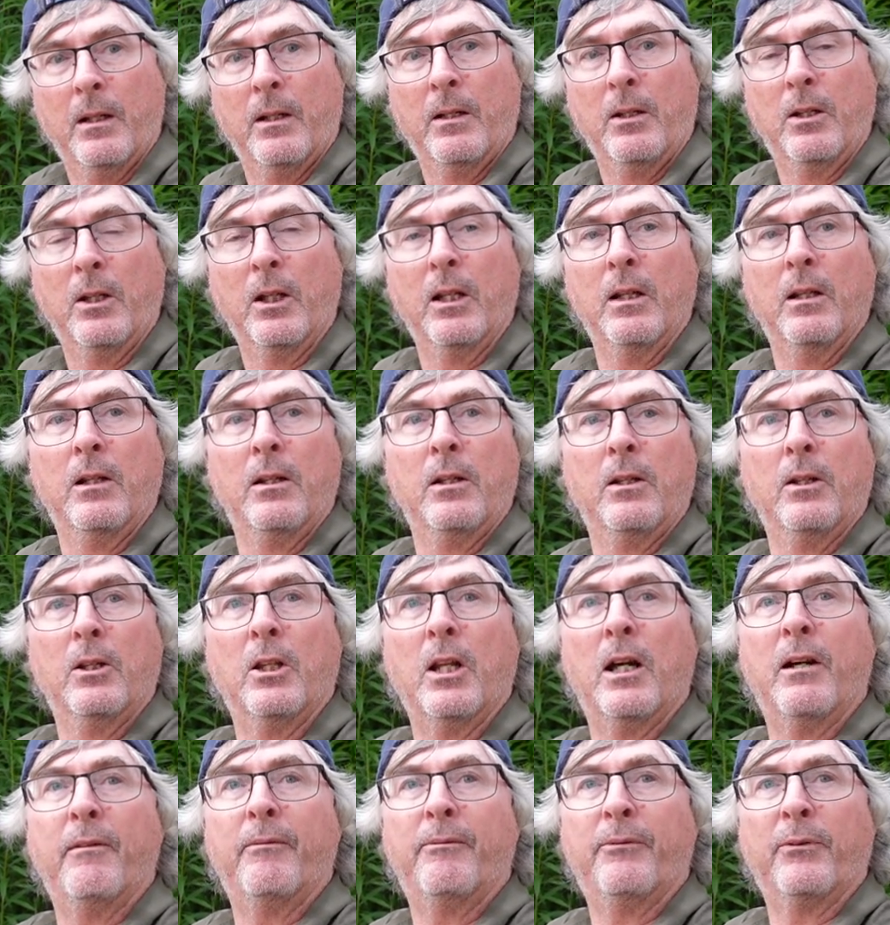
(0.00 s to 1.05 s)

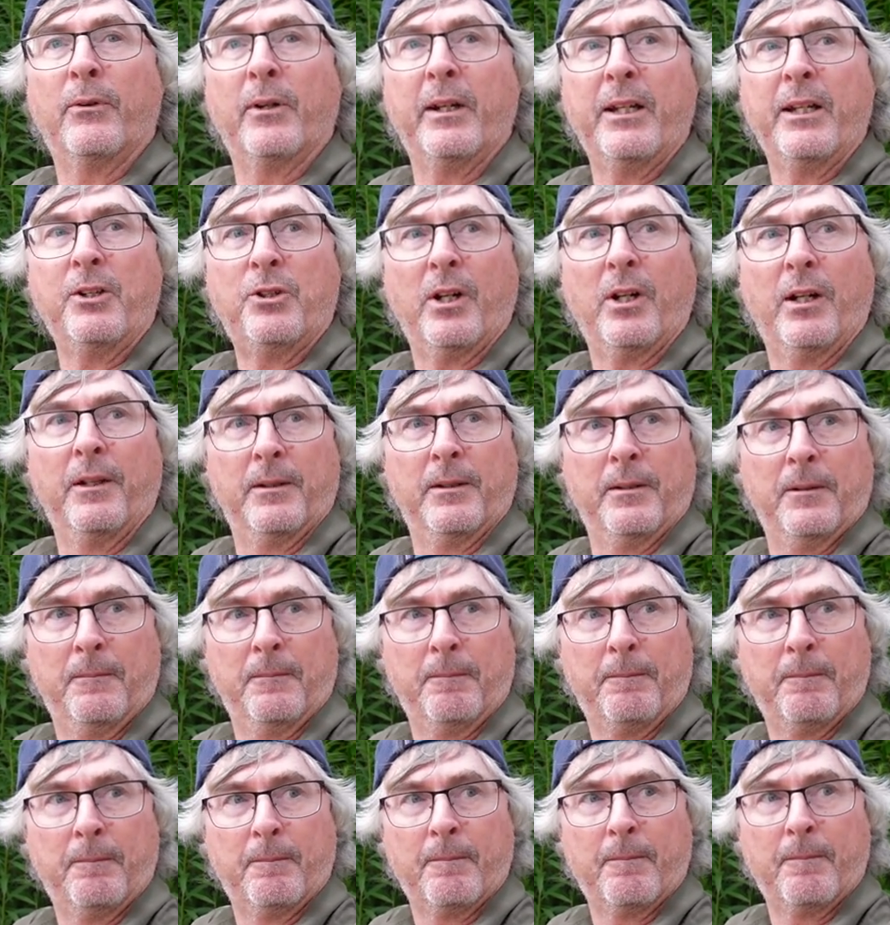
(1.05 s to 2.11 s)
love for each other.
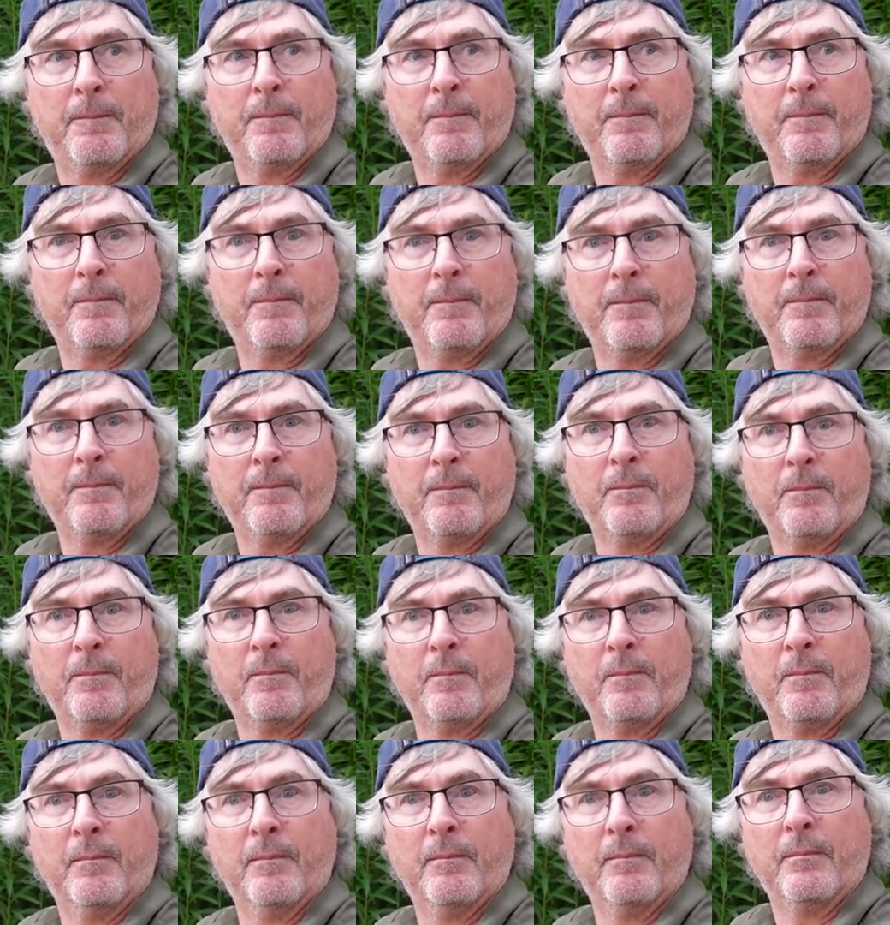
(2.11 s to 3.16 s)
That's
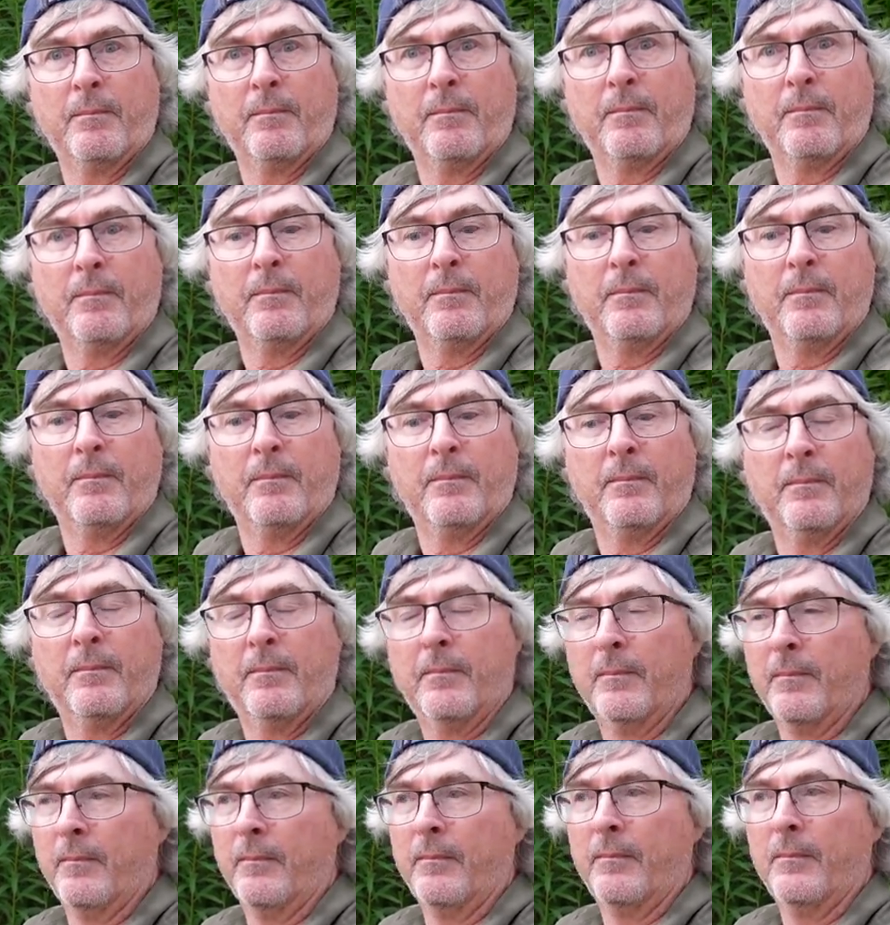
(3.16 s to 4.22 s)
lovely. That's very
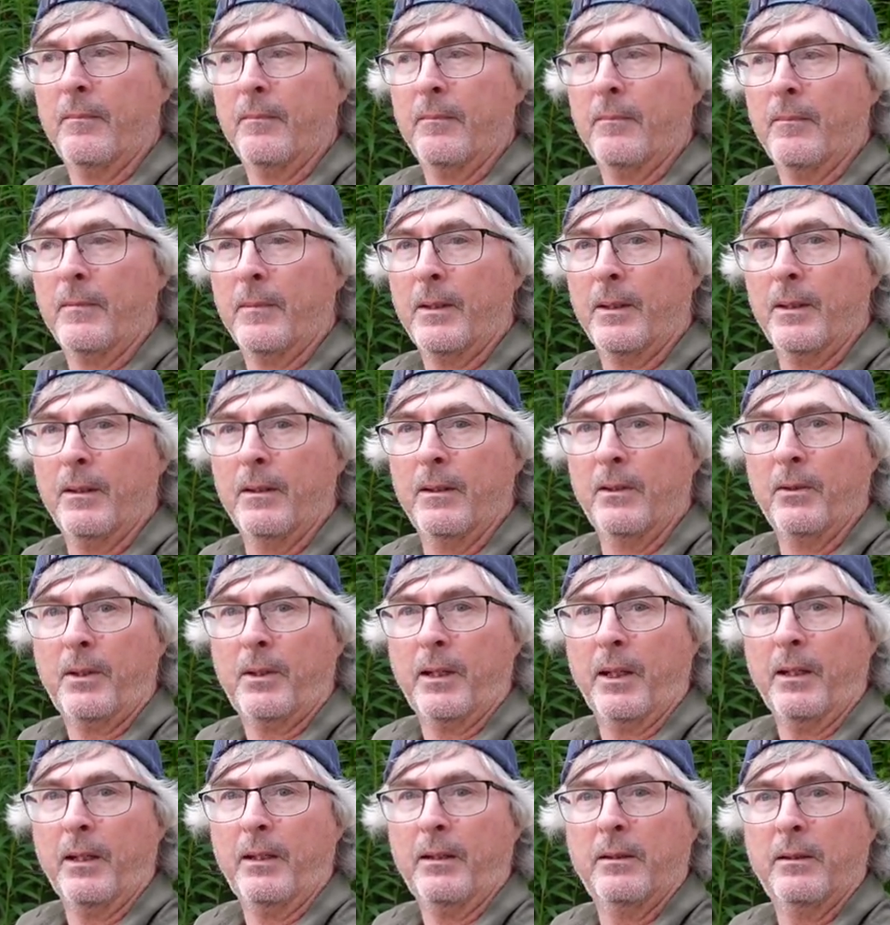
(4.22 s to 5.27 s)
sweet, Kevin. Okay. But
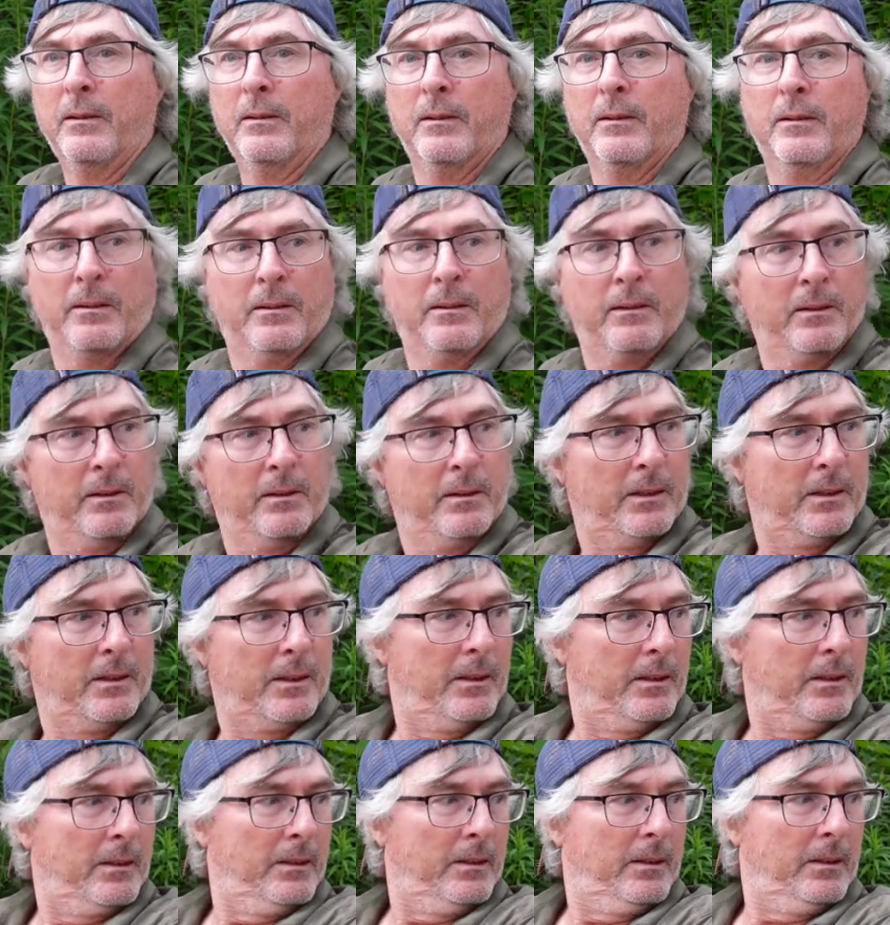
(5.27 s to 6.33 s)
that's not a piece of
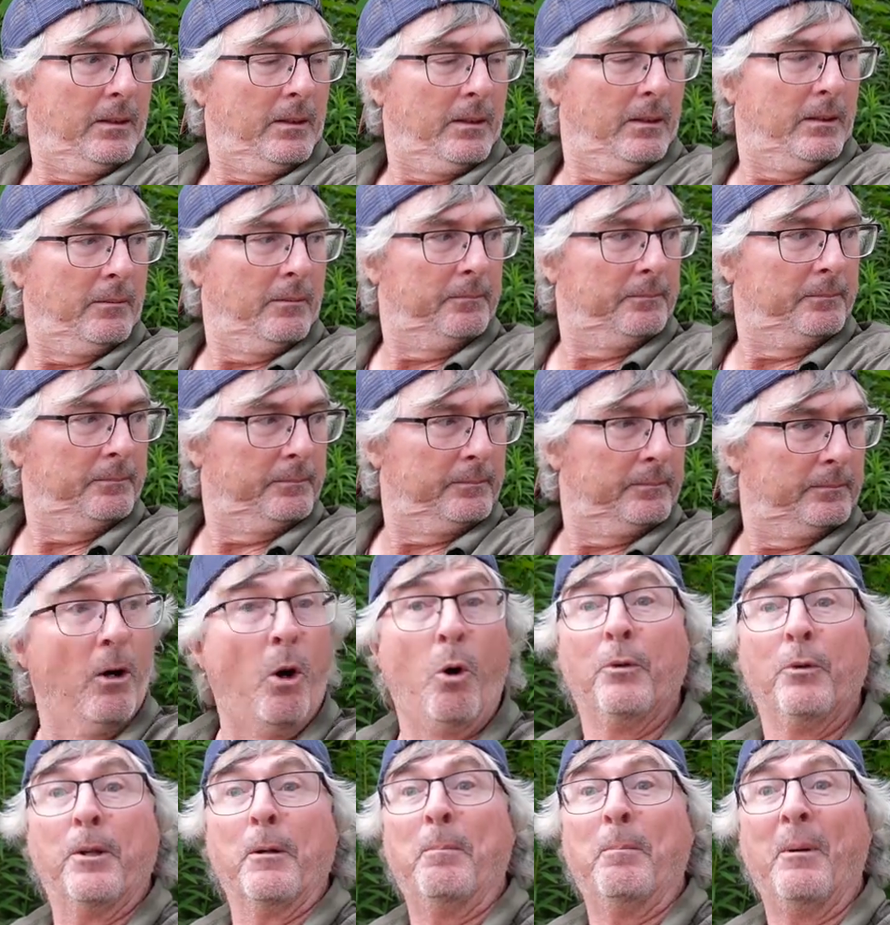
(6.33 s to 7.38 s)
gear.
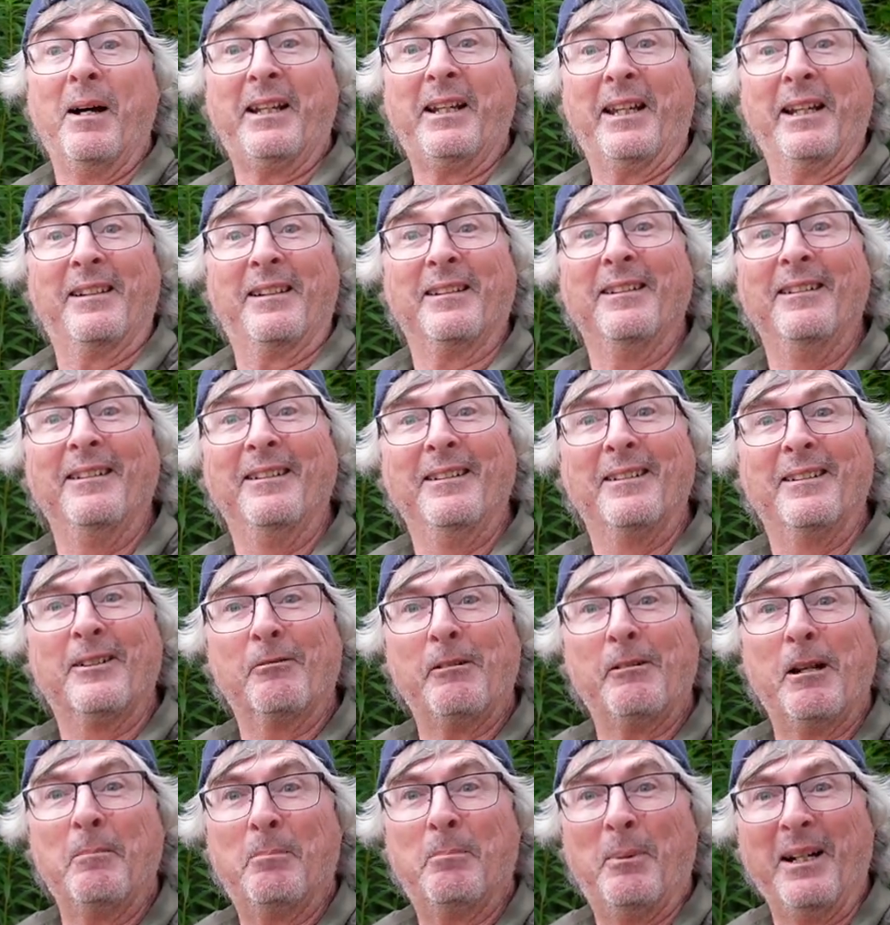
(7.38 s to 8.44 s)
Oh, the bucket. The
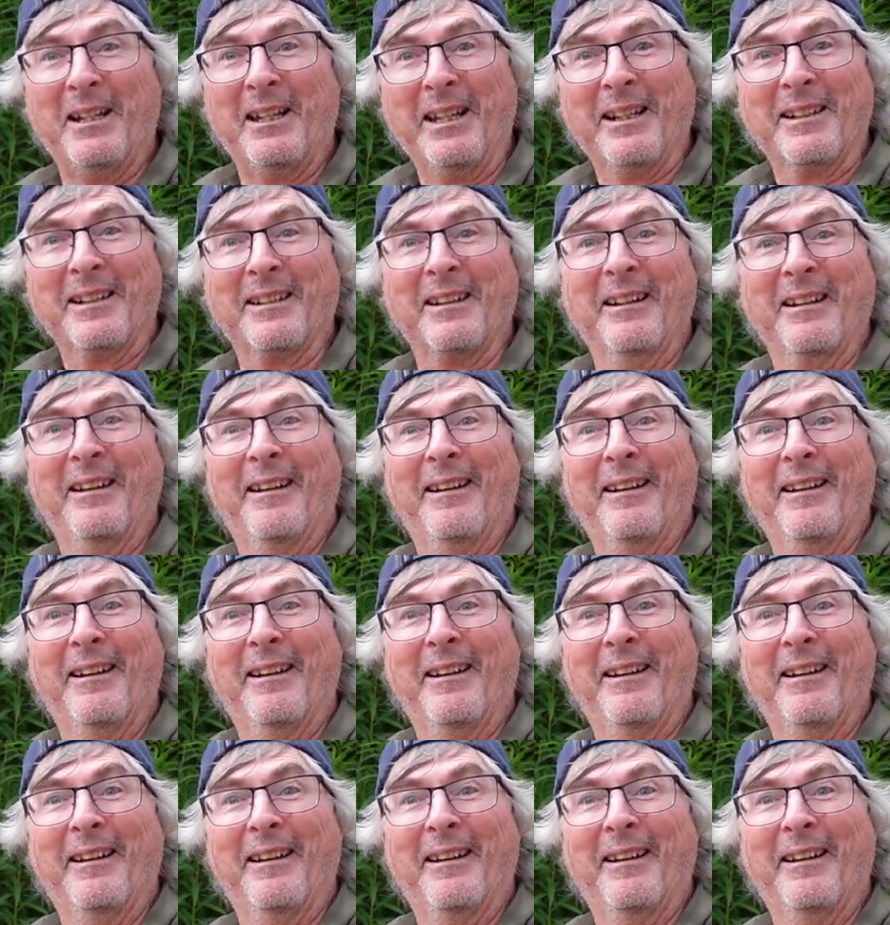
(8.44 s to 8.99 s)
red bucket.